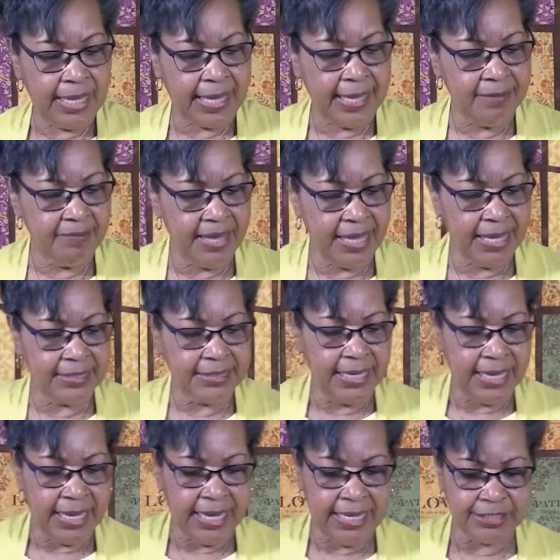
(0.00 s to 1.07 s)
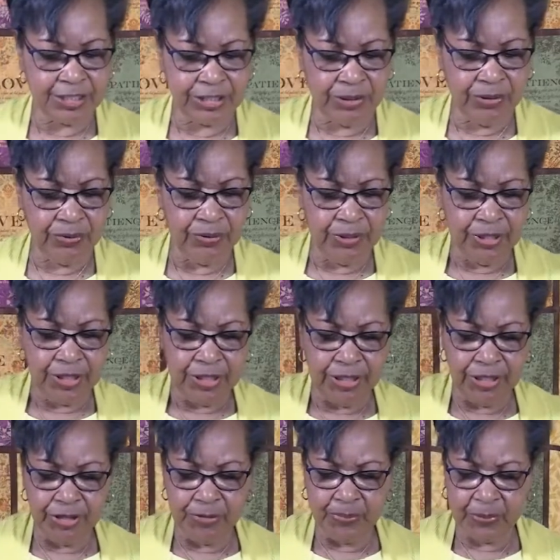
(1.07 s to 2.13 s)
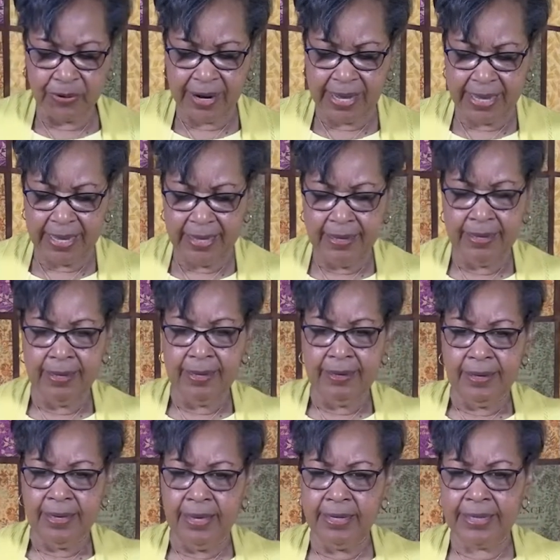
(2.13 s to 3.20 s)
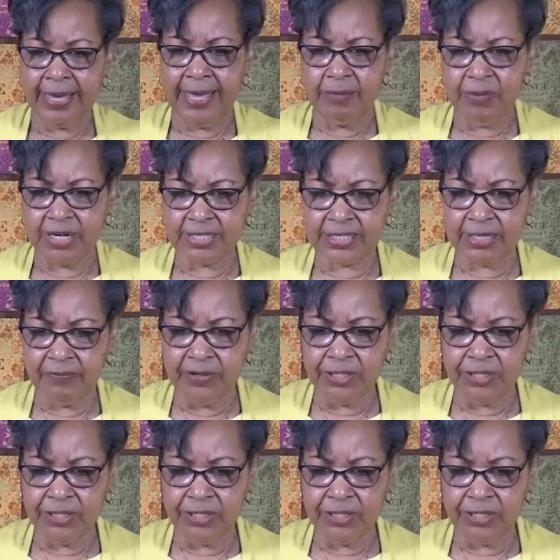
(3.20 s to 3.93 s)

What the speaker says: Amen. And so you pray again, because